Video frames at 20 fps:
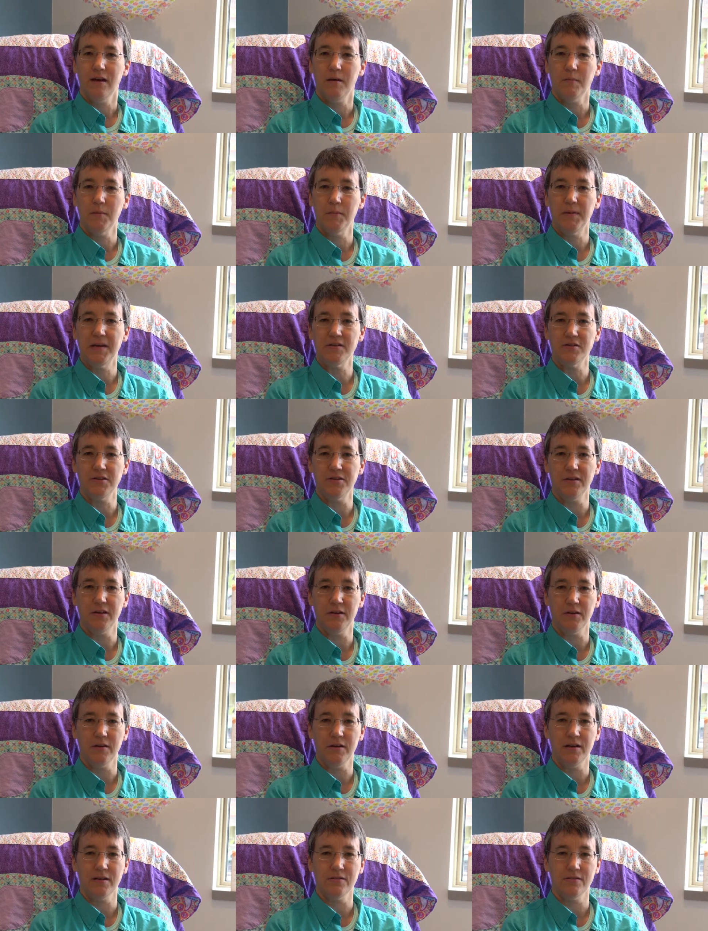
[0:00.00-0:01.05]
I'm a patient
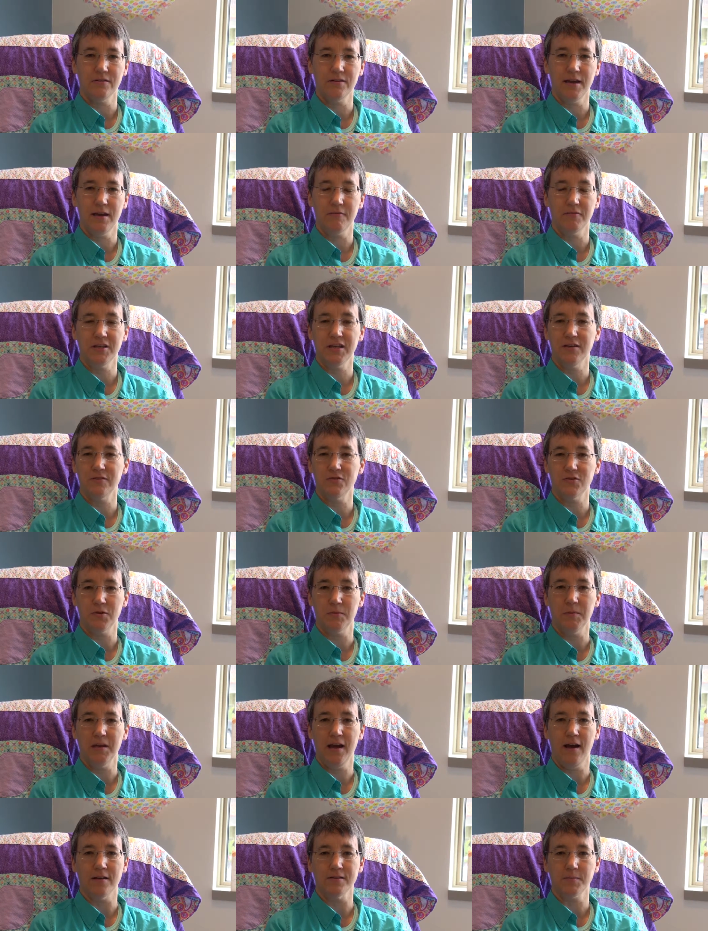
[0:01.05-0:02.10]
here at Advocate
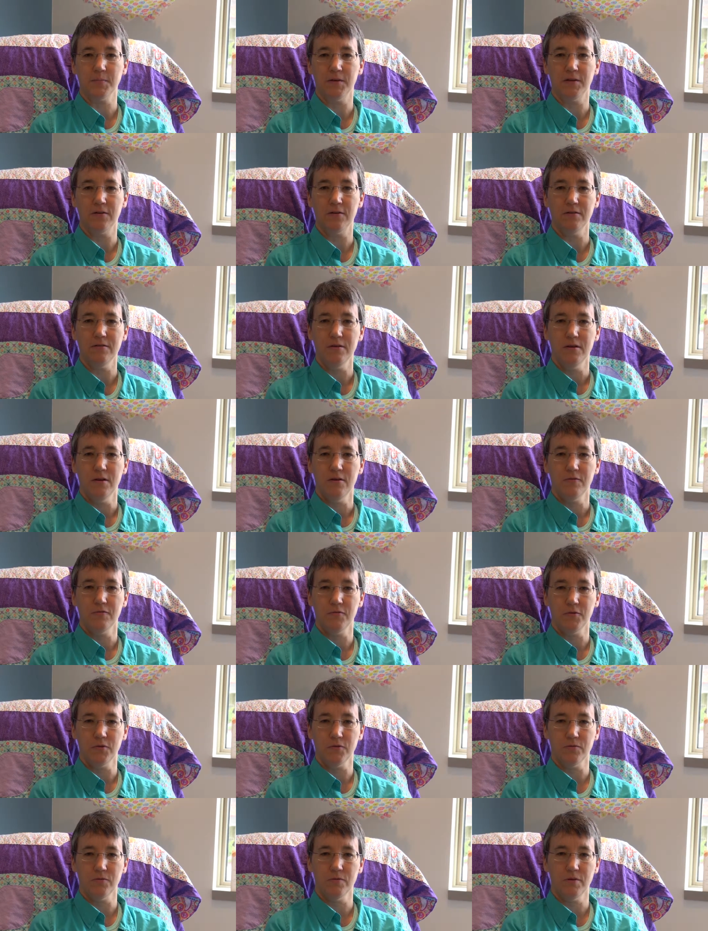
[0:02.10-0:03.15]
Sherman Hospital
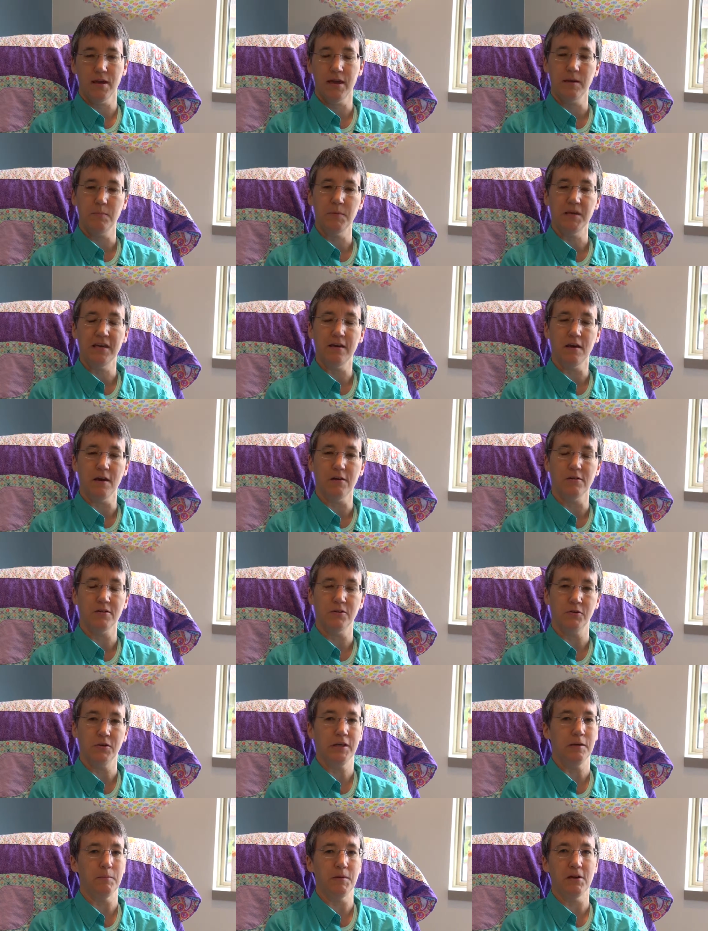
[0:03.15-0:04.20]
for APL
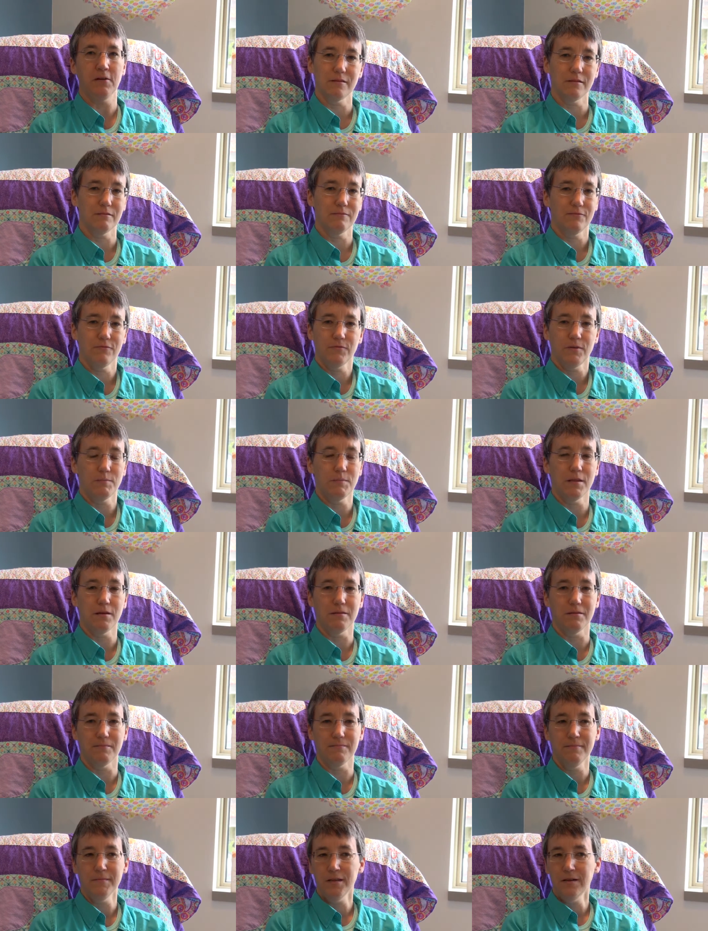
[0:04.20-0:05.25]
leukemia. From the
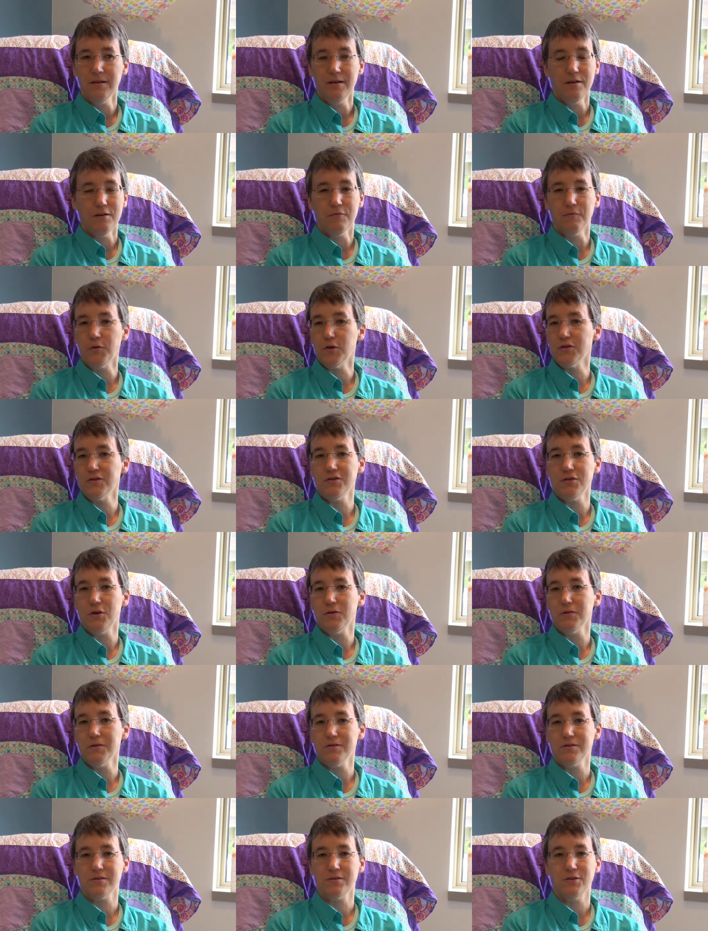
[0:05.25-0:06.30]
first
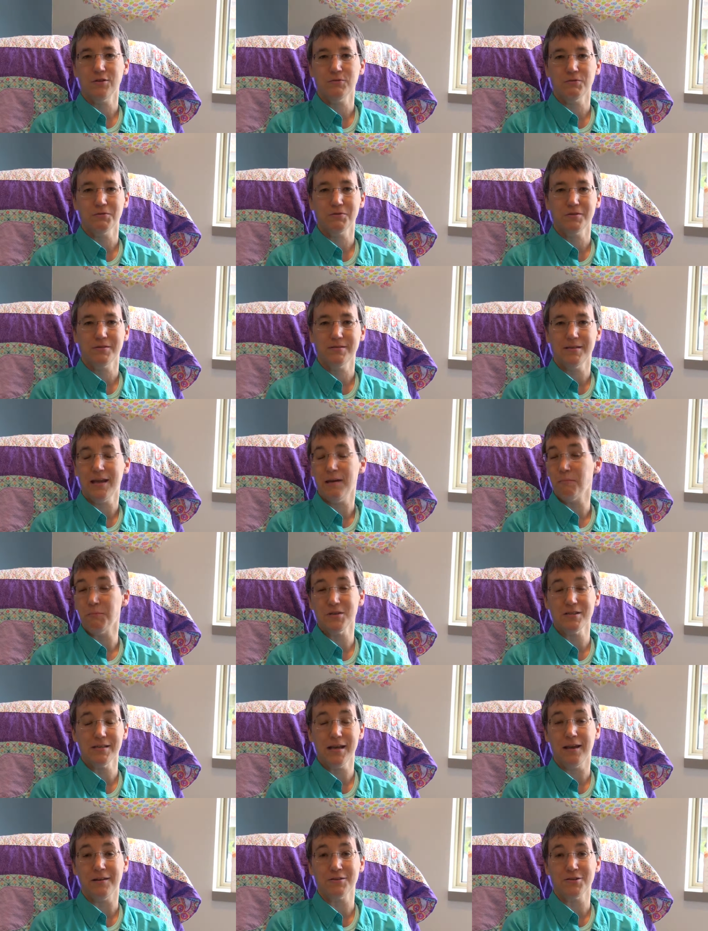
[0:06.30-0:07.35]
nurse, whose name
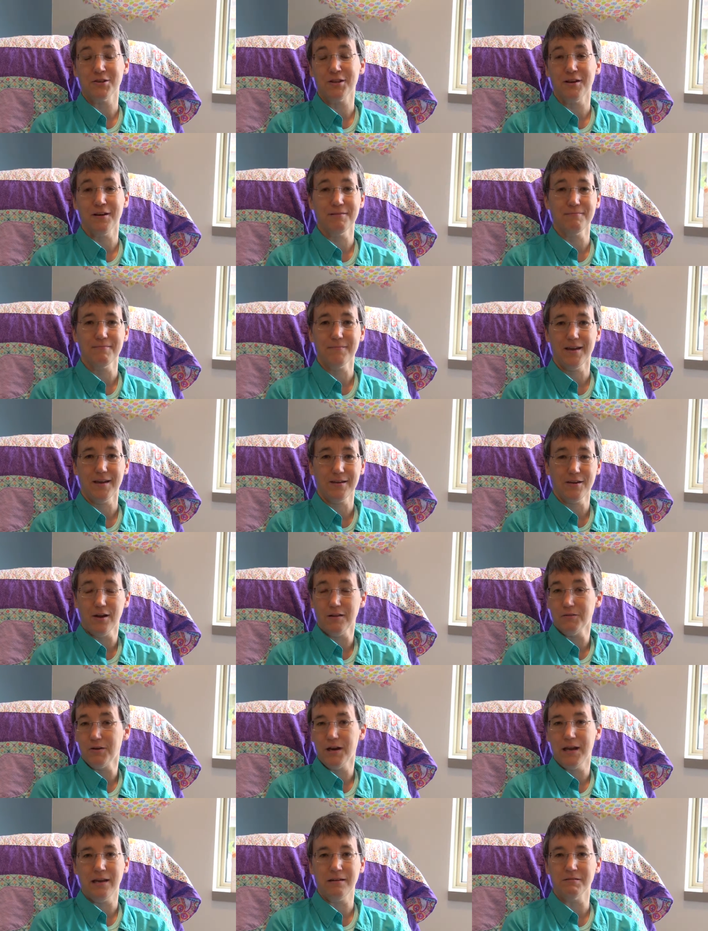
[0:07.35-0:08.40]
was Angela, I
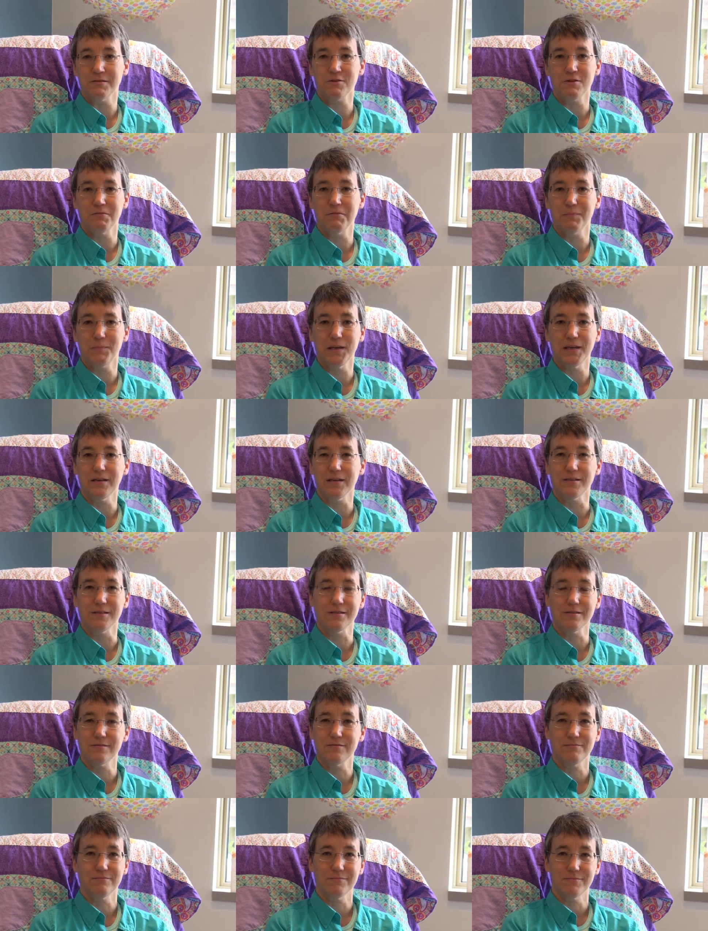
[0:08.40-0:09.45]
called her Angel
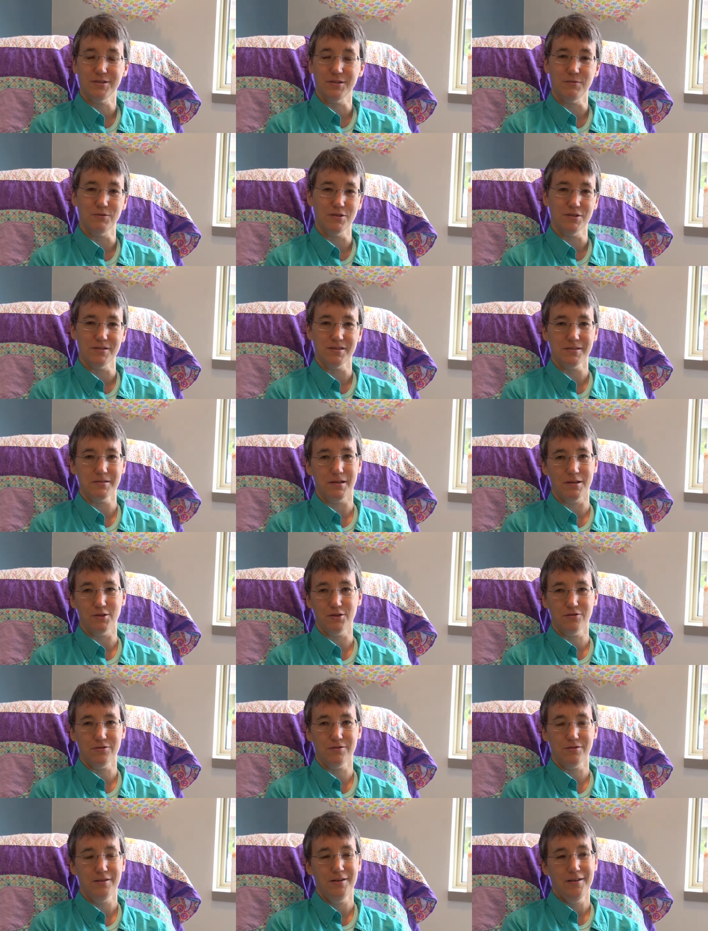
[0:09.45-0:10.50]
because she was just
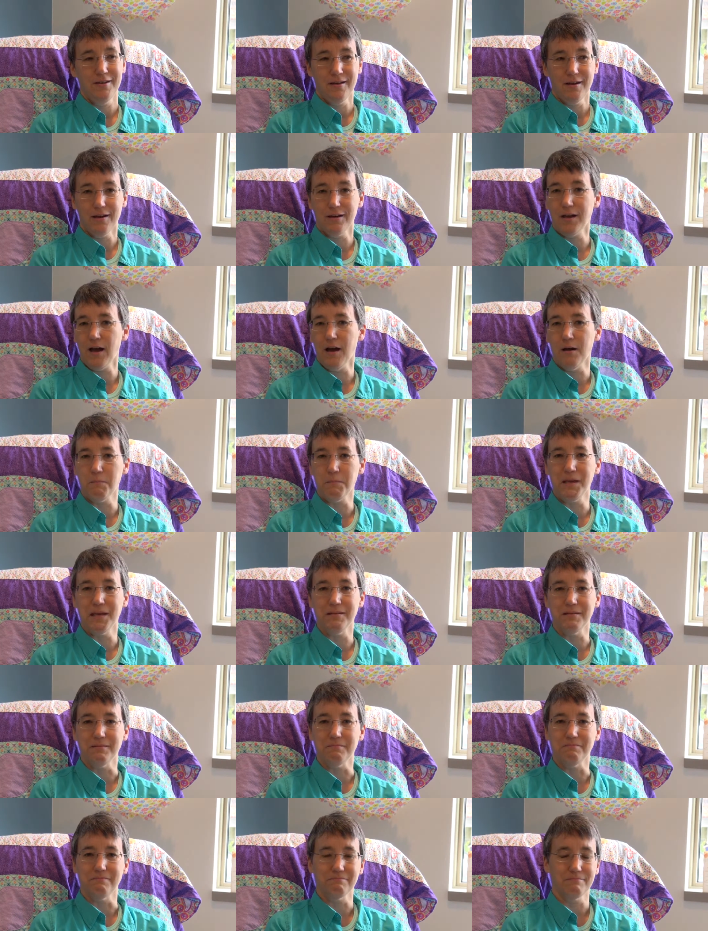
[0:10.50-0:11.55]
such a
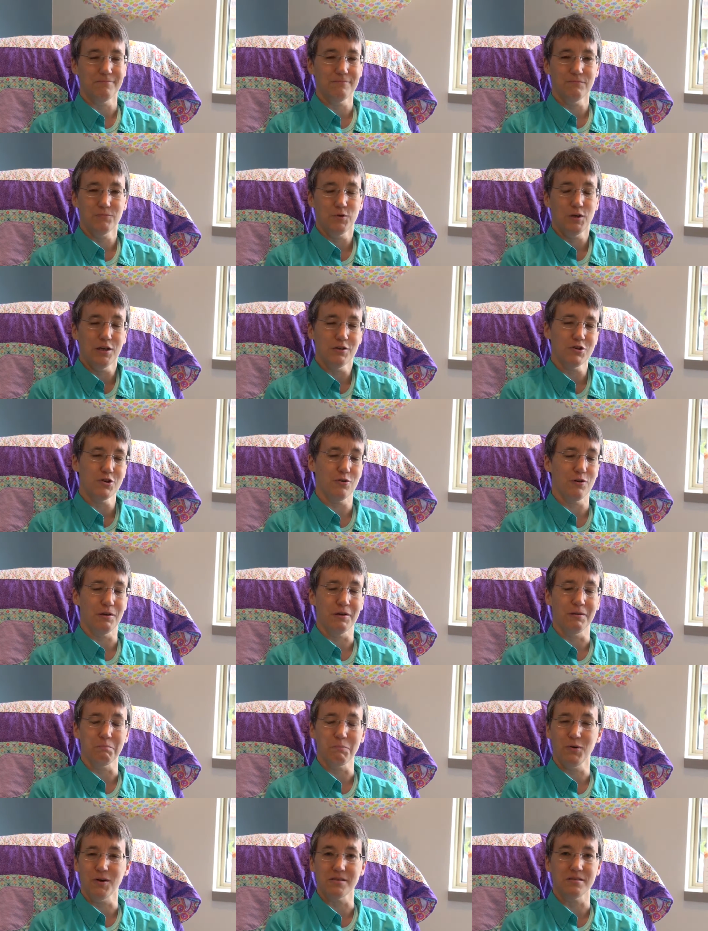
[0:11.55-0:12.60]
calming,
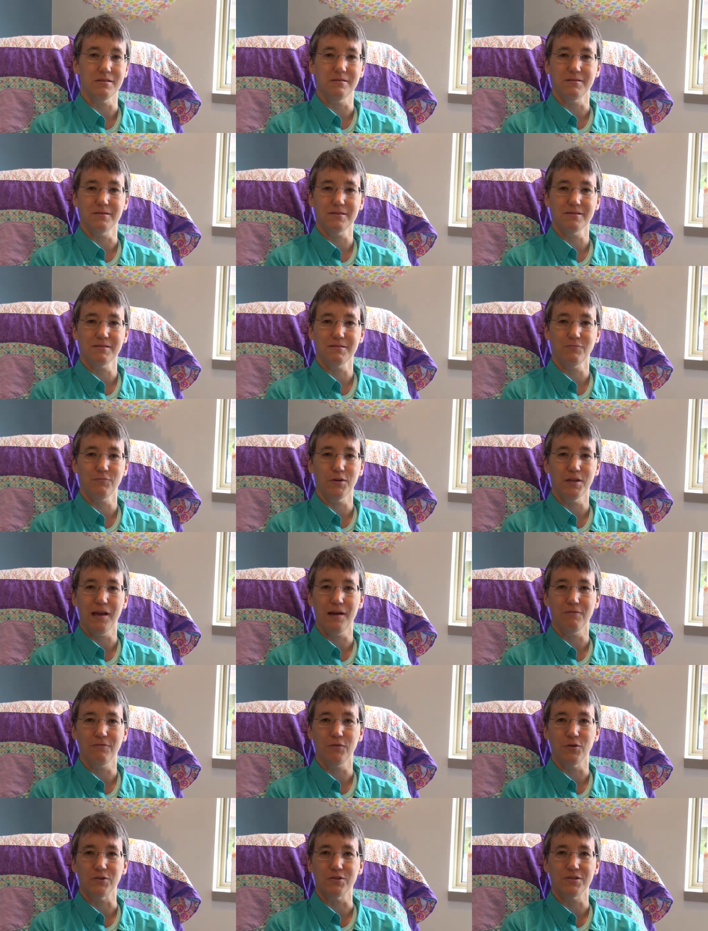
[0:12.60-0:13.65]
reassuring presence for
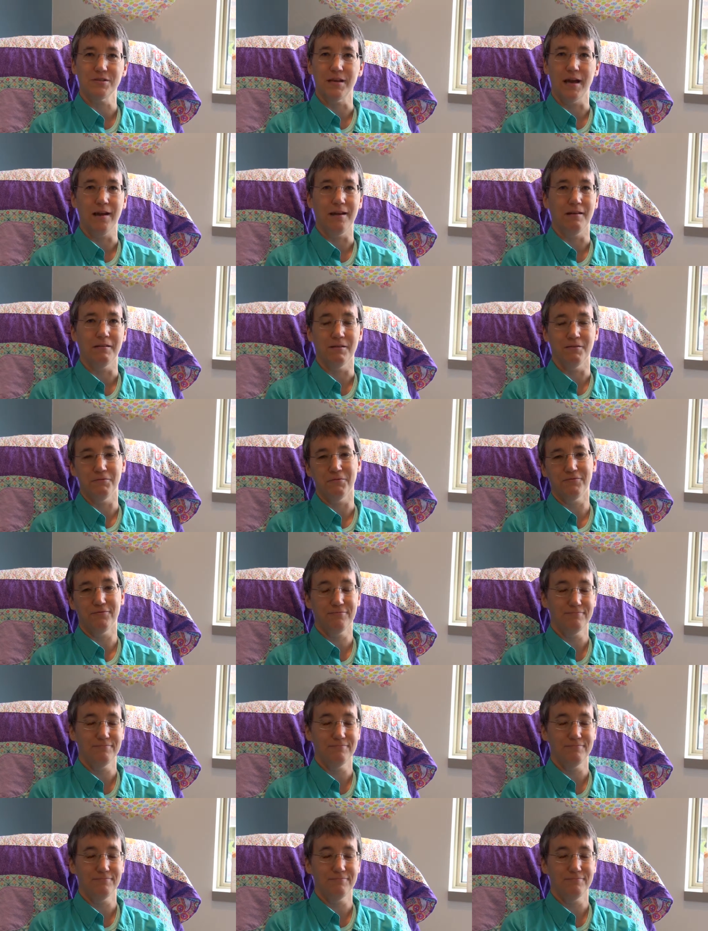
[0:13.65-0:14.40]
that first night of